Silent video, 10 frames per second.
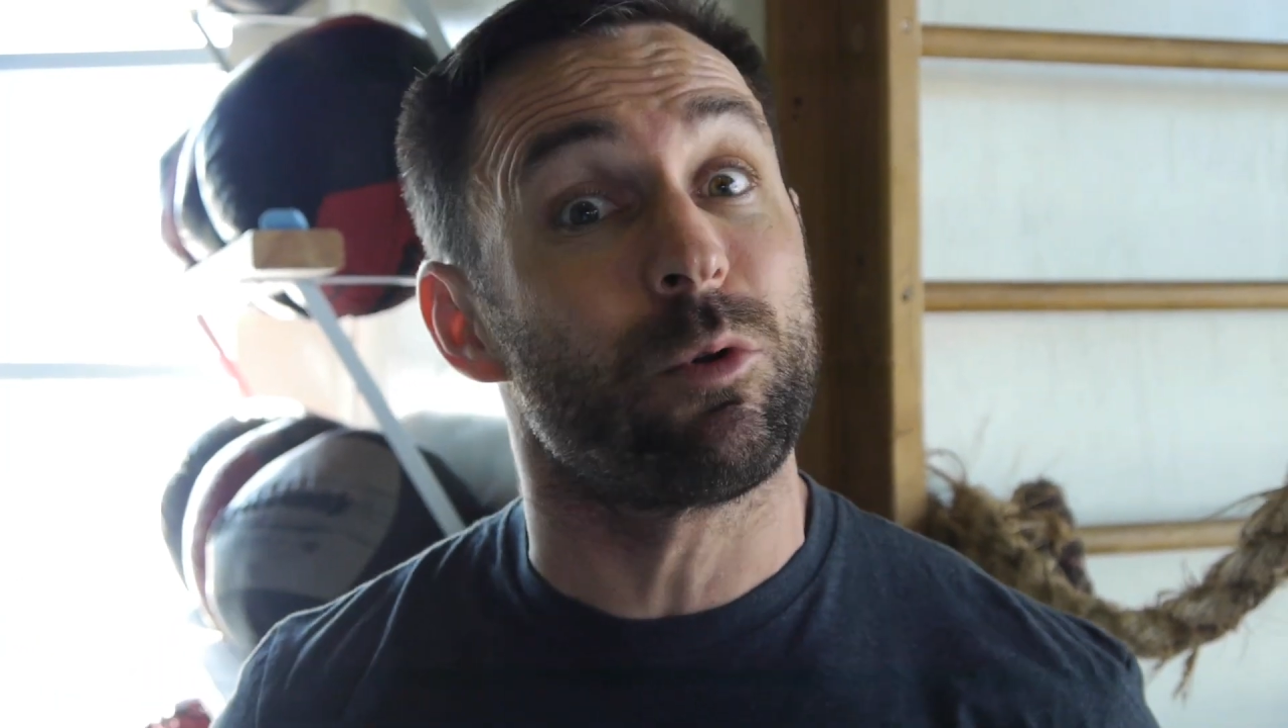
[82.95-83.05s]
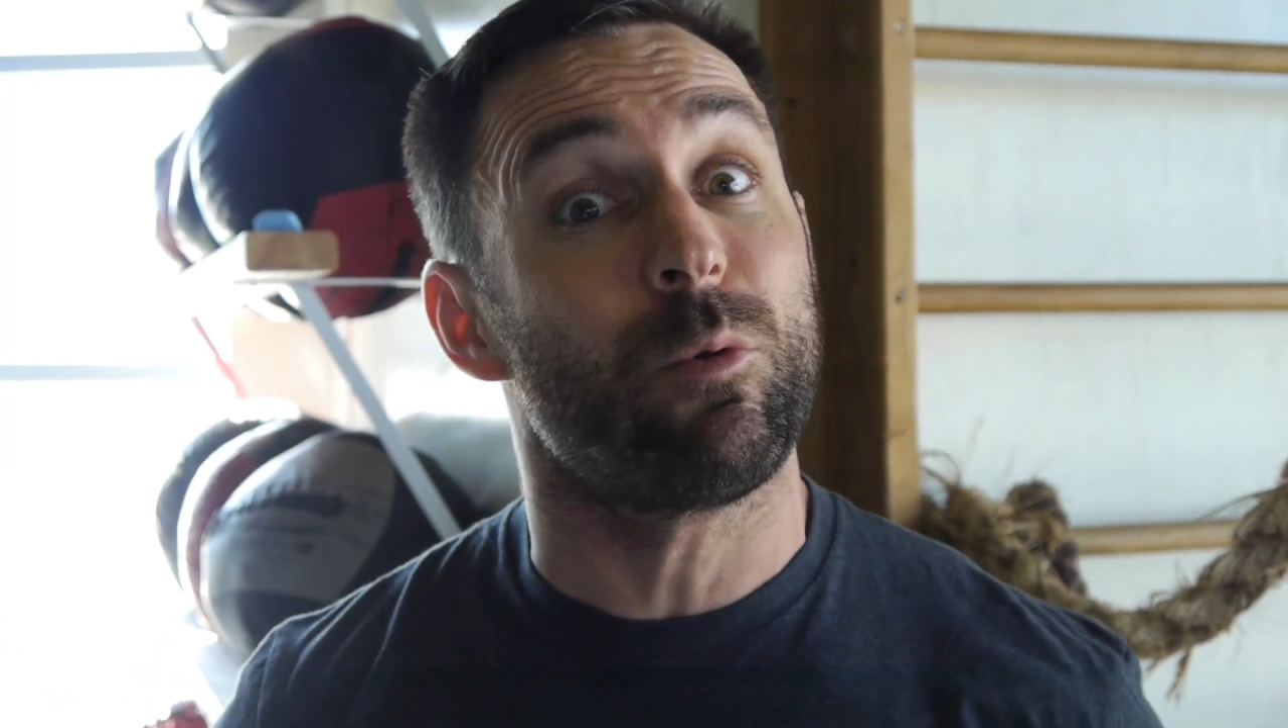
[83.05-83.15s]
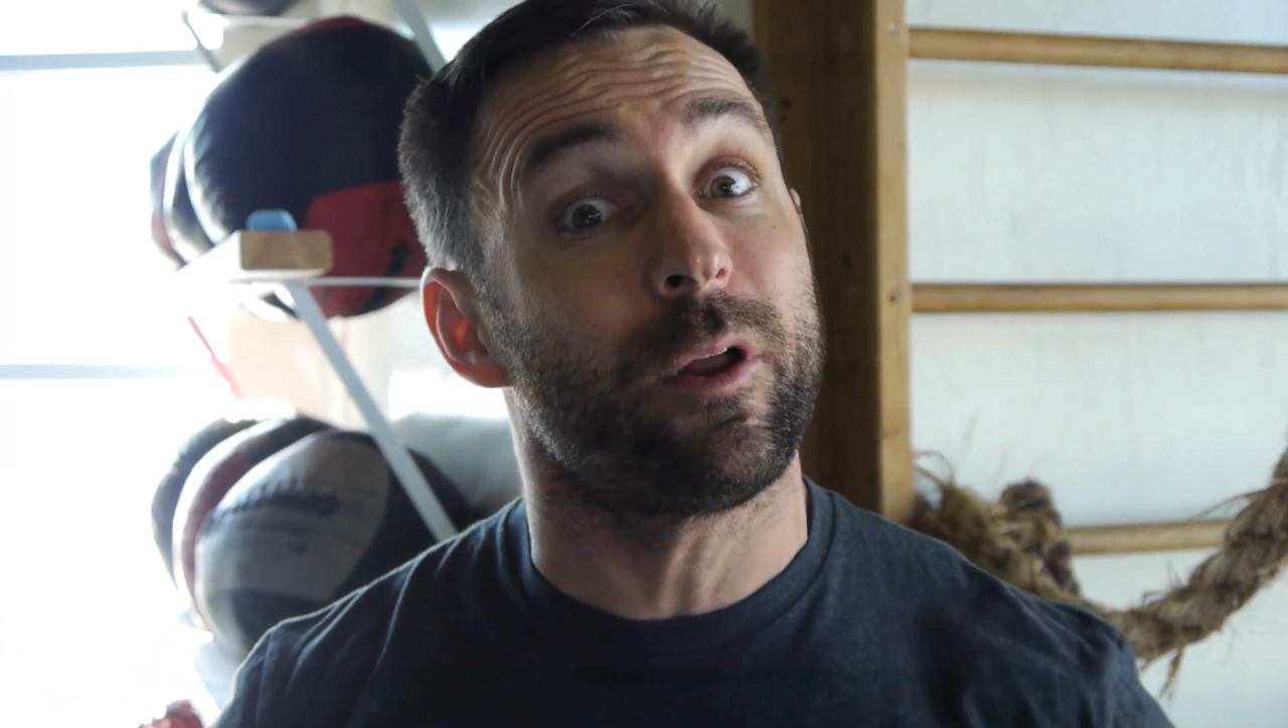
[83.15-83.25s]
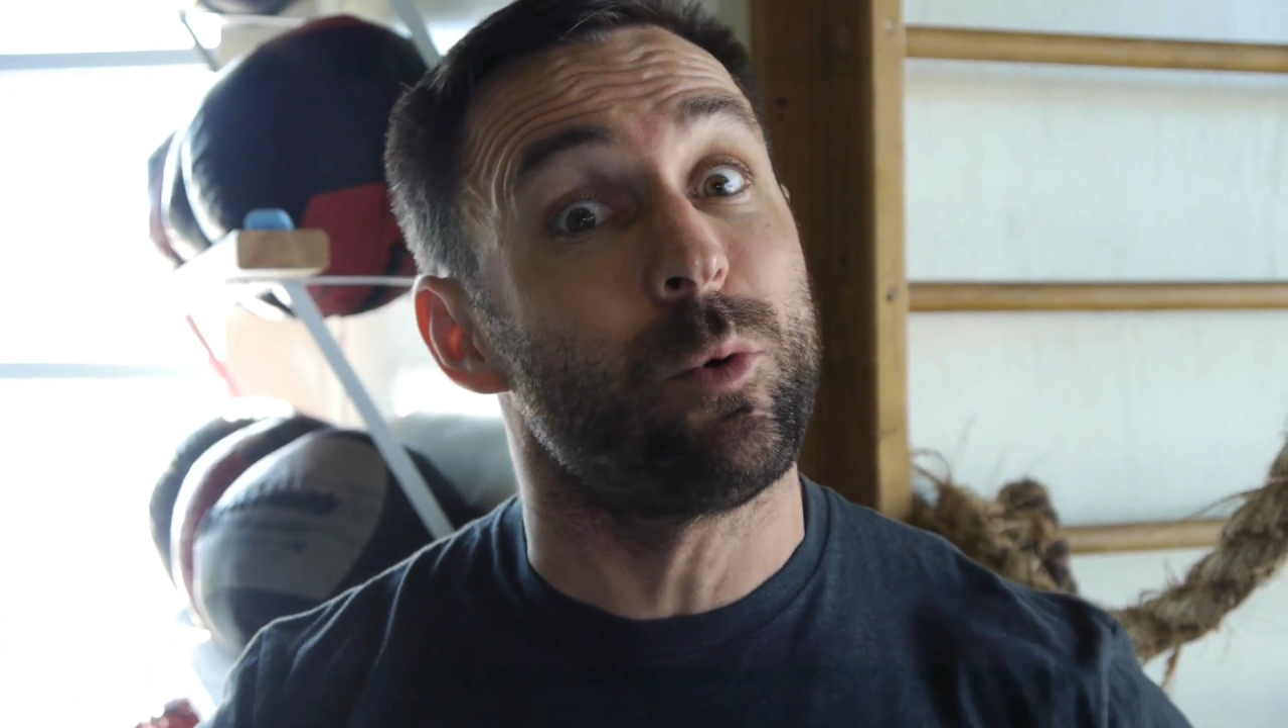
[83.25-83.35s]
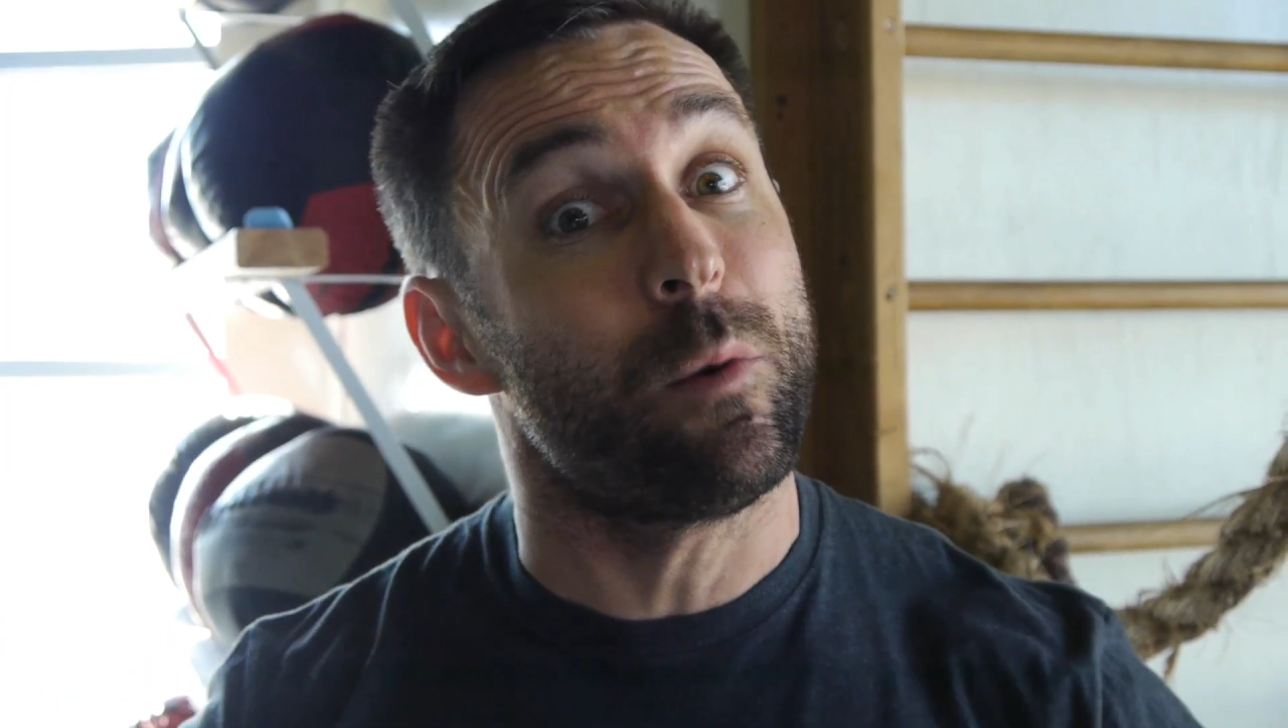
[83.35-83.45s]

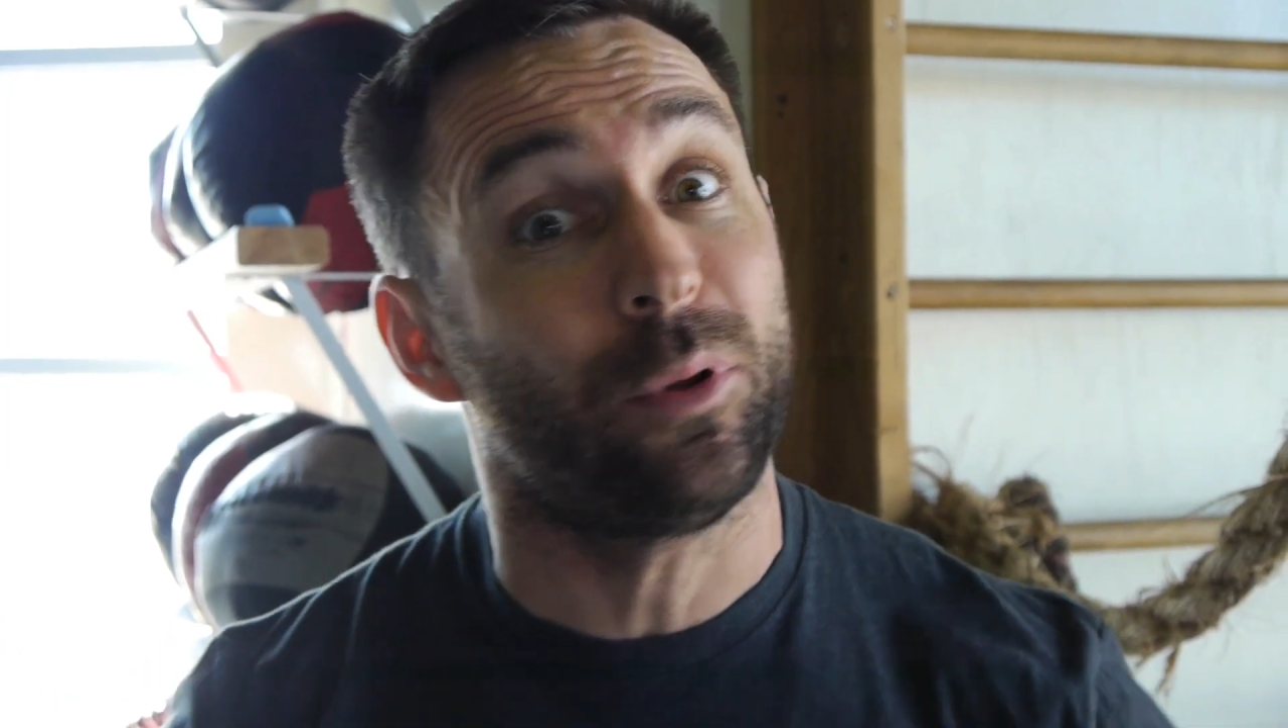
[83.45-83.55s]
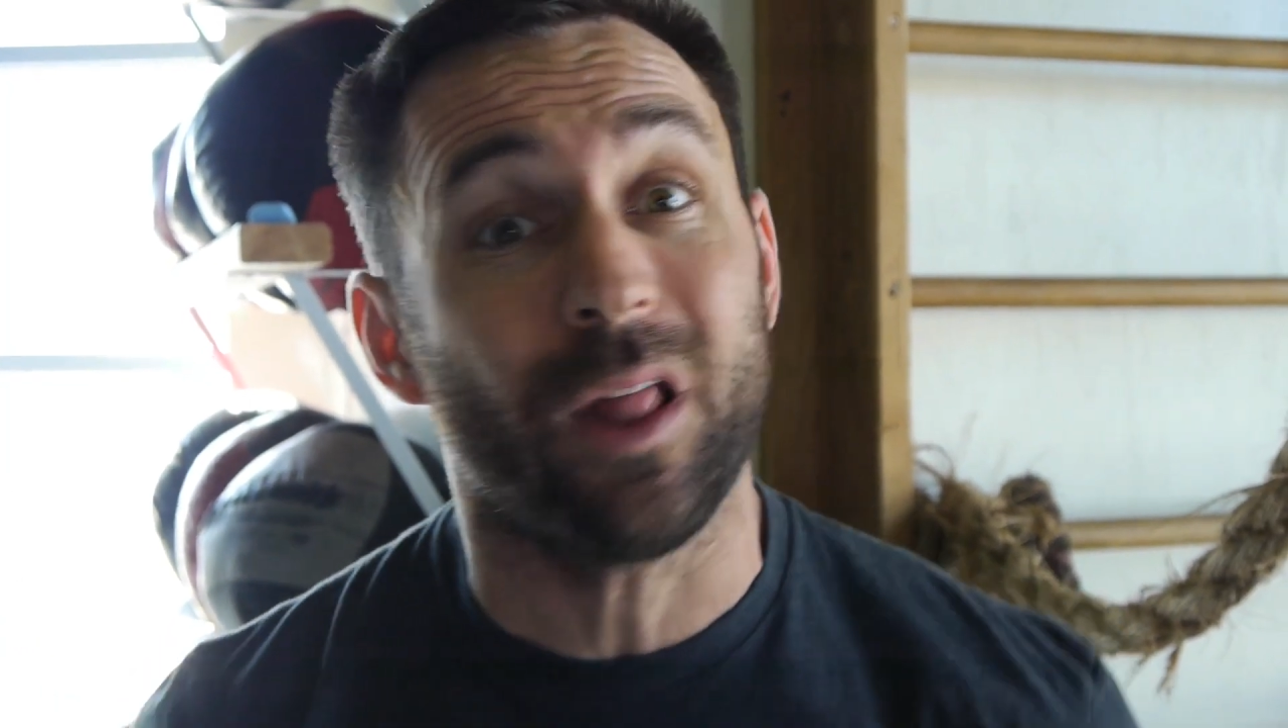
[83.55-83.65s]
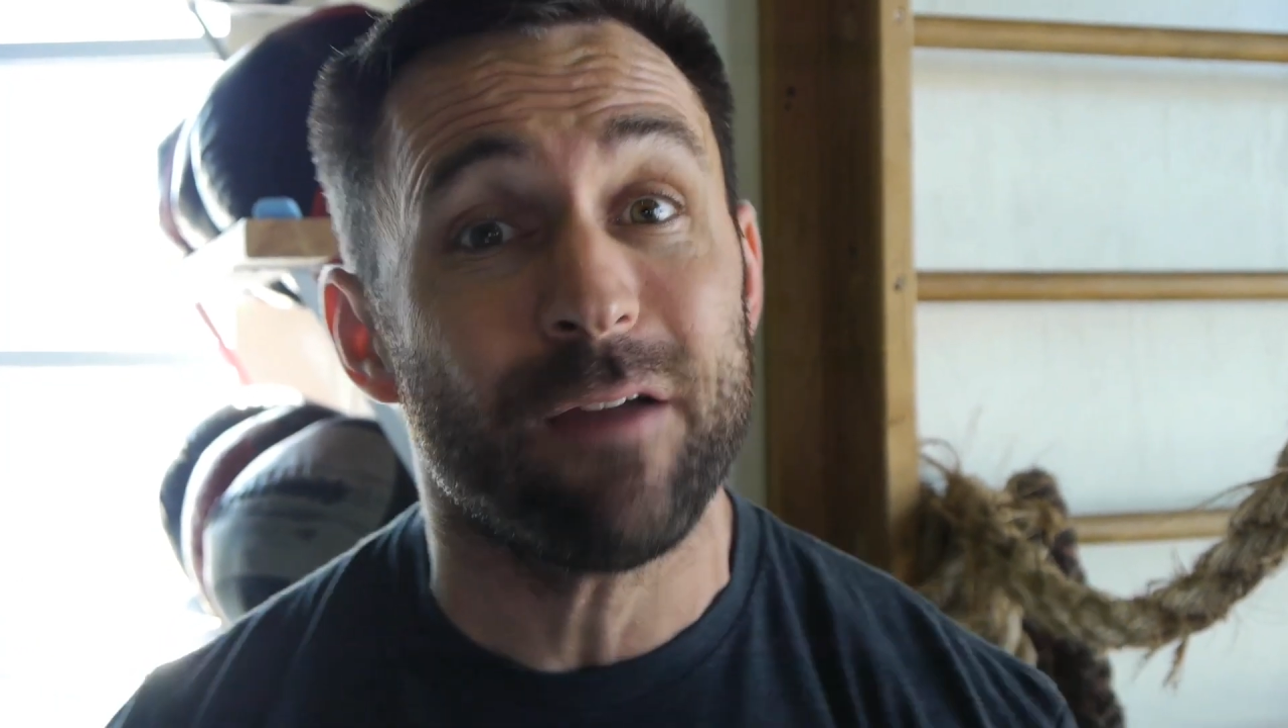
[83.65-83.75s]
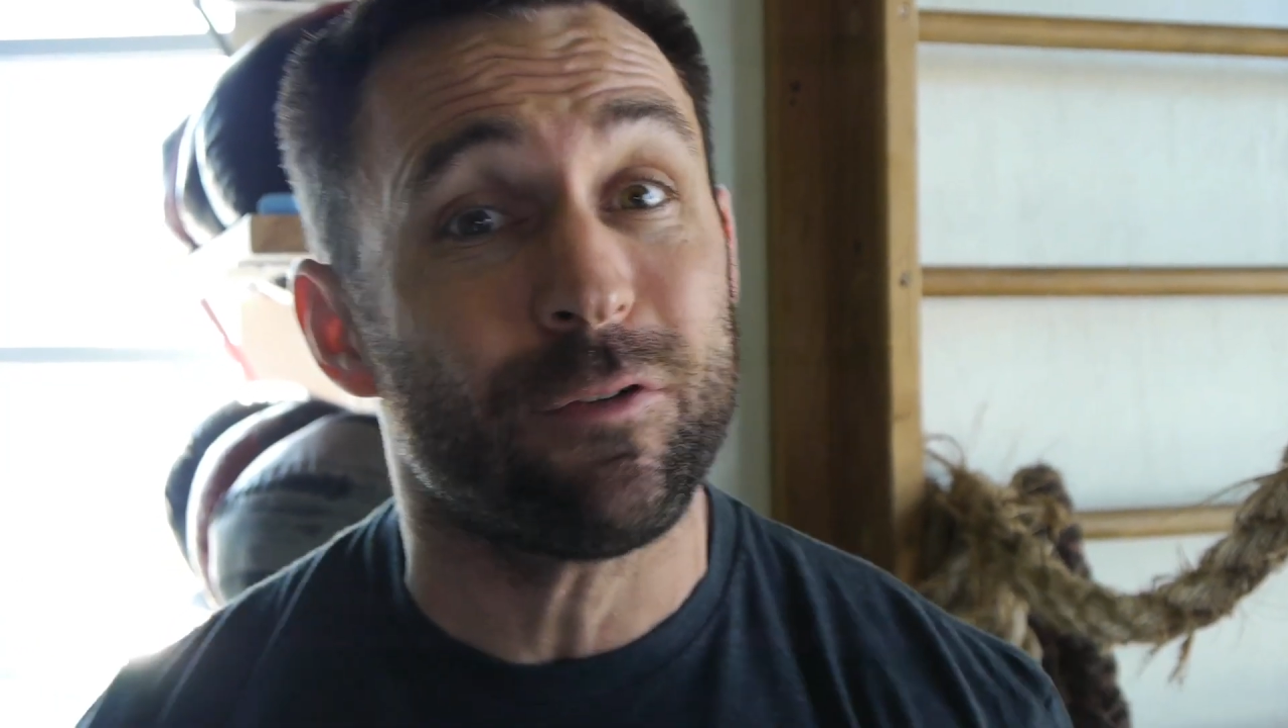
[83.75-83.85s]
want to apply